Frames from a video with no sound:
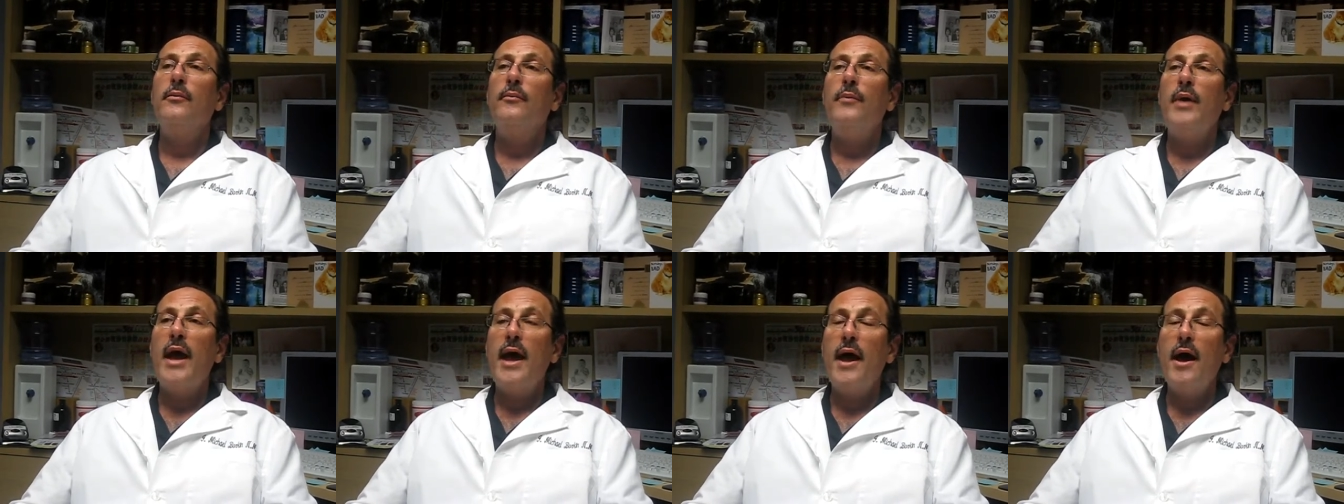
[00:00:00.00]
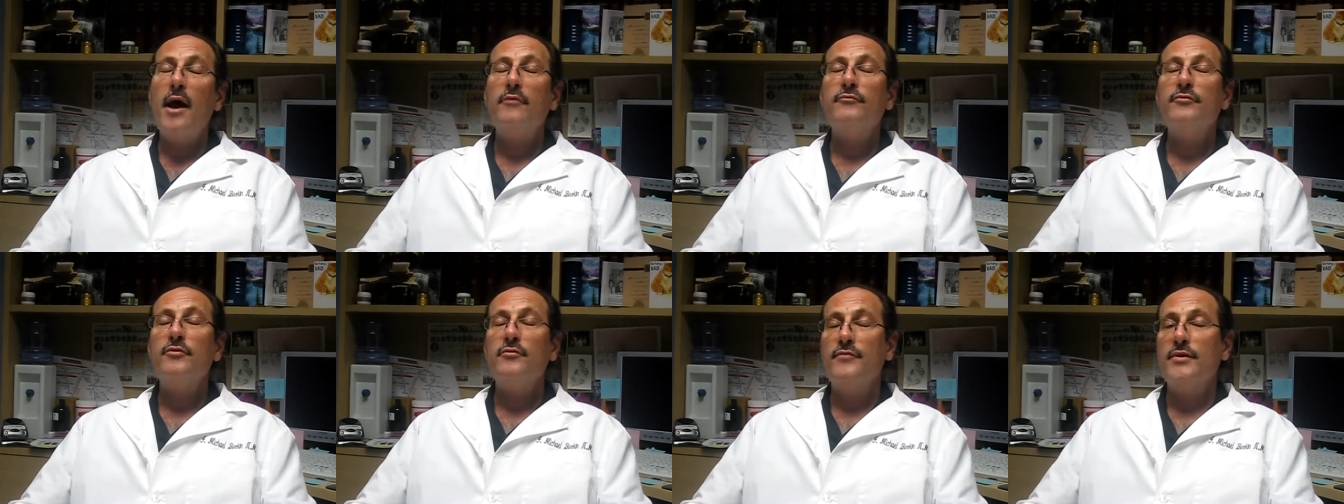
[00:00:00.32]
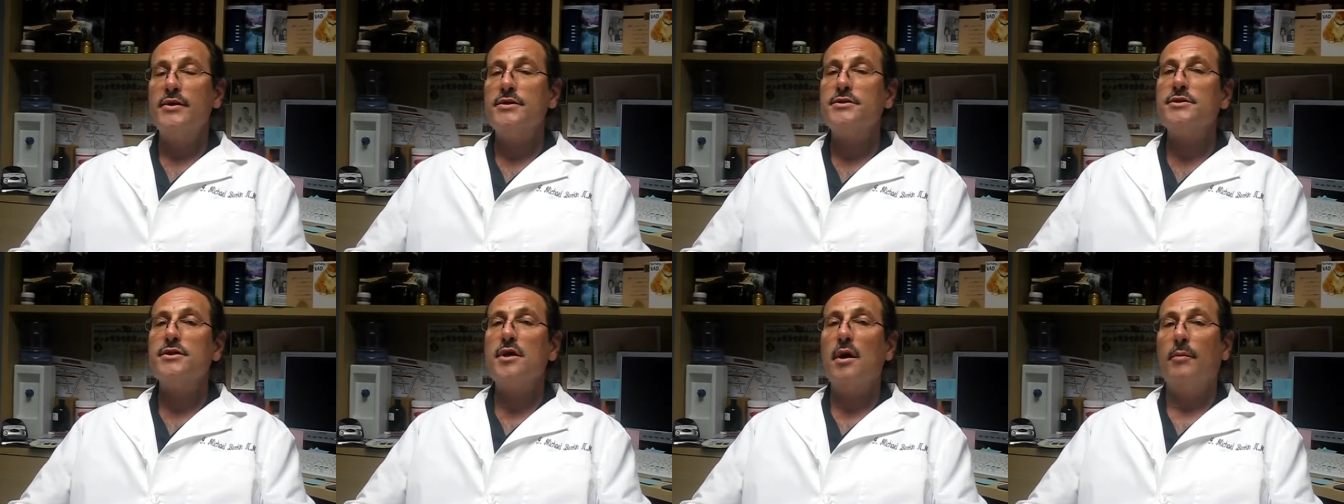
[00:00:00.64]
half of
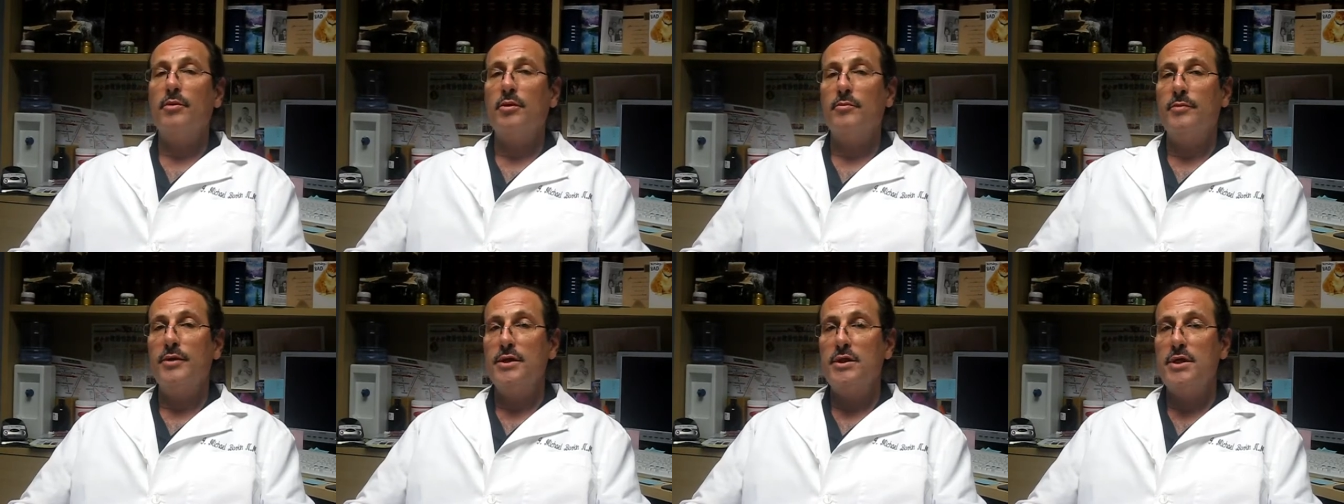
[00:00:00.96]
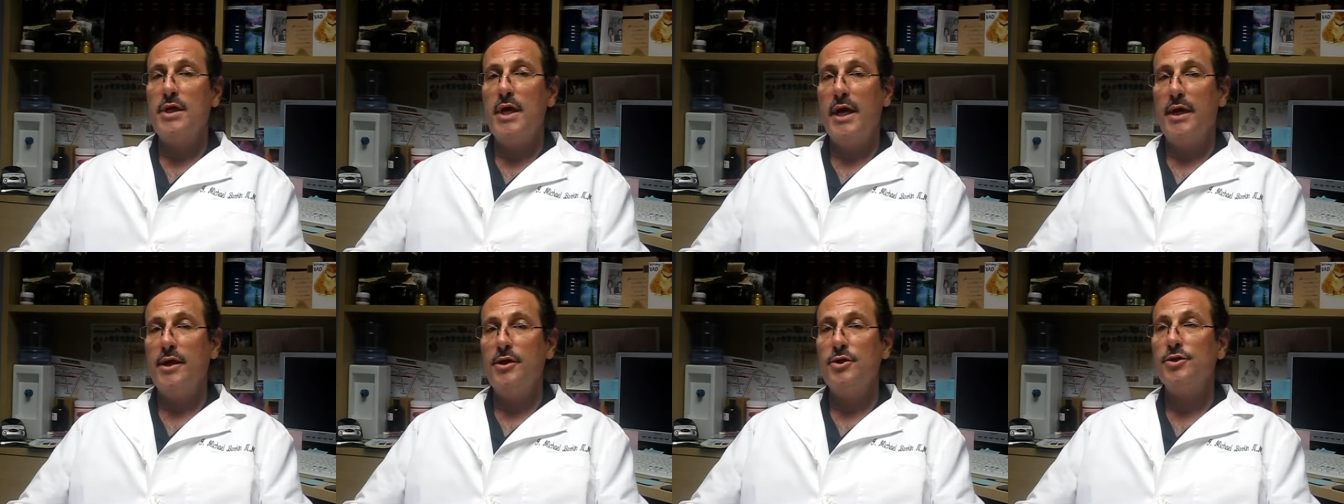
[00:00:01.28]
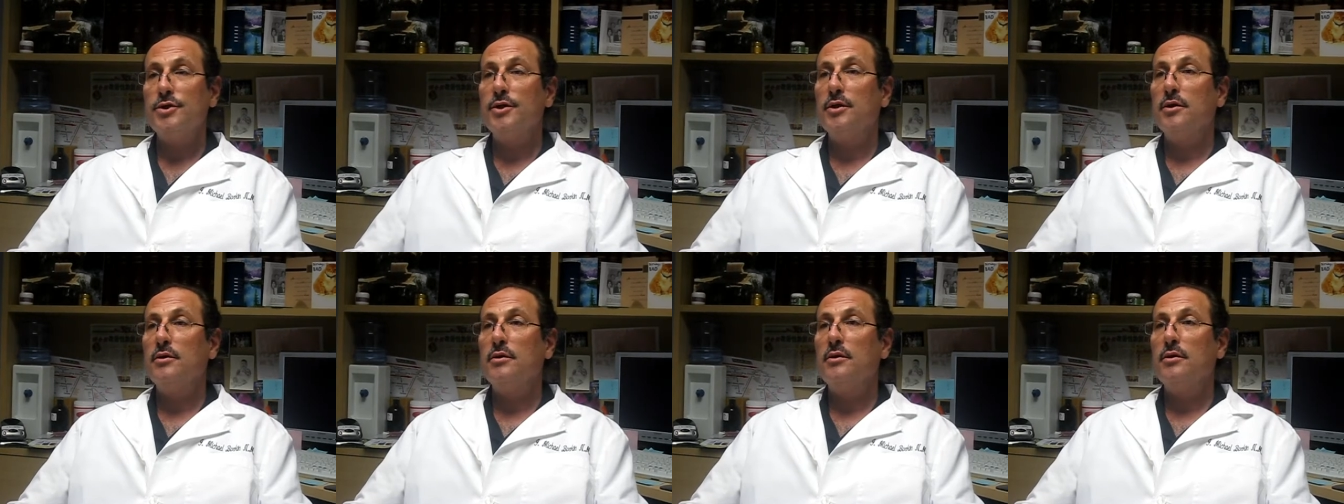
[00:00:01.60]
it's
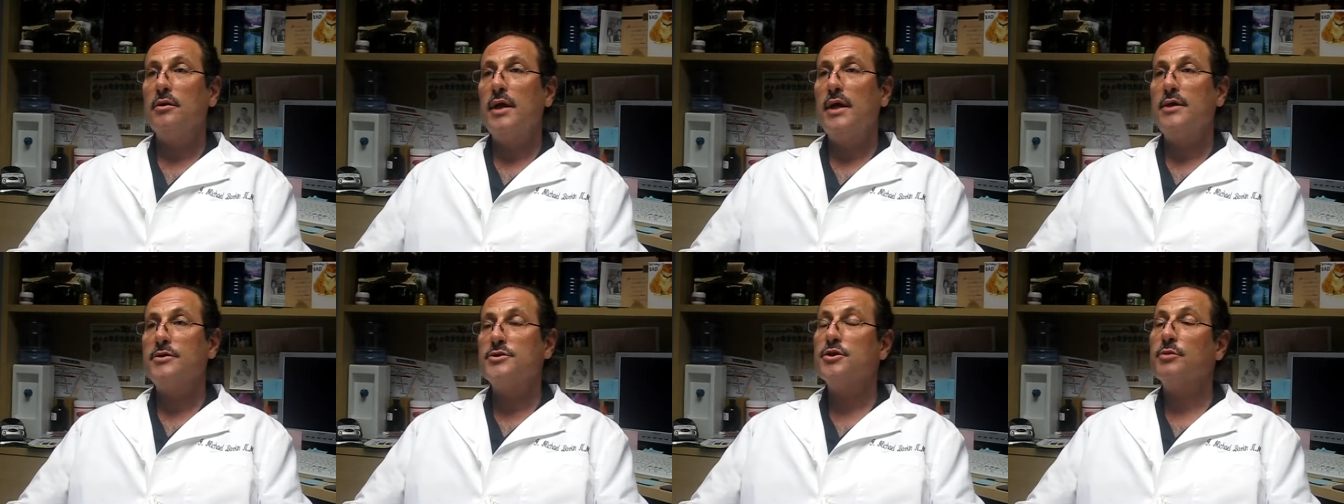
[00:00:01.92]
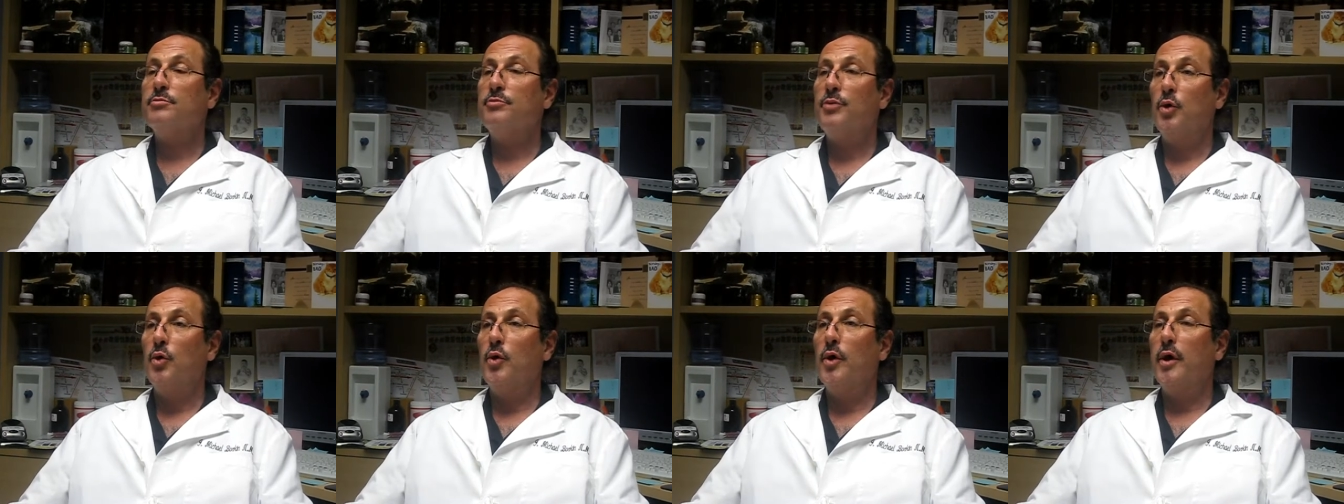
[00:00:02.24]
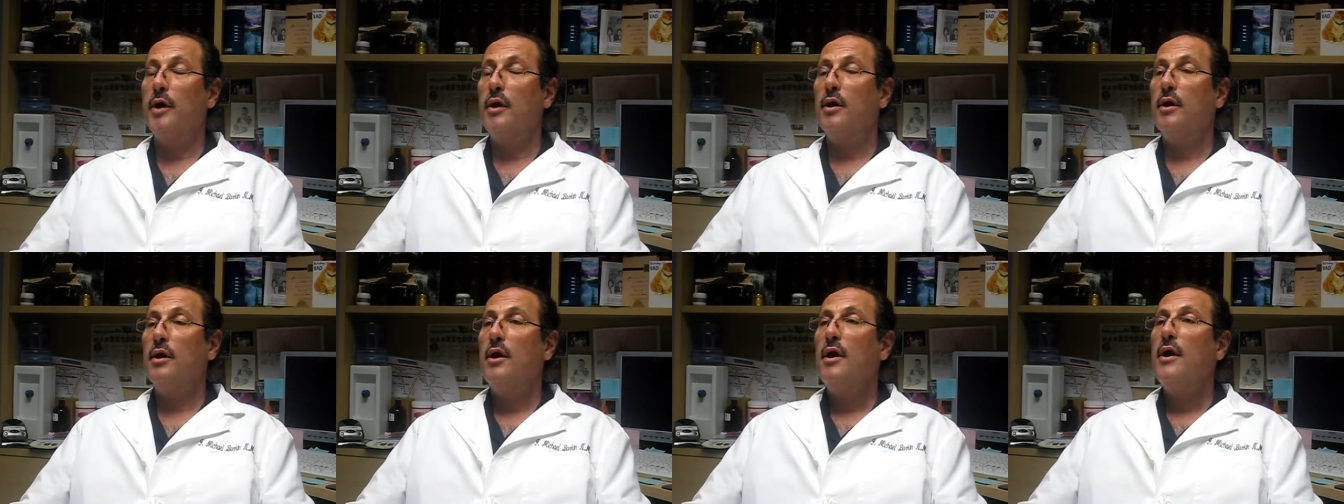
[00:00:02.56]
supplementation and
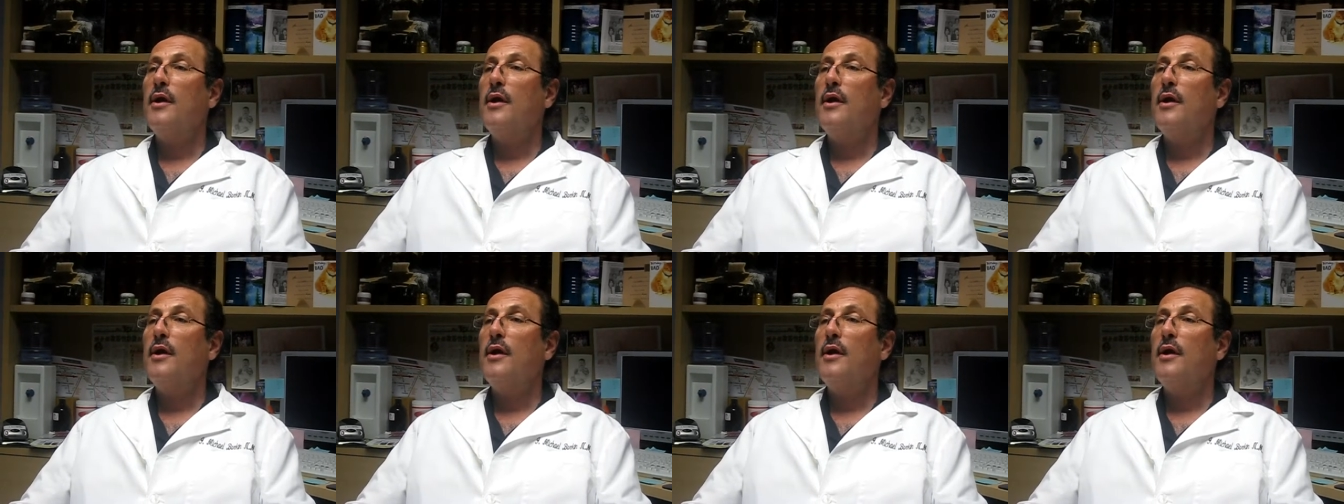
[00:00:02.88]
support,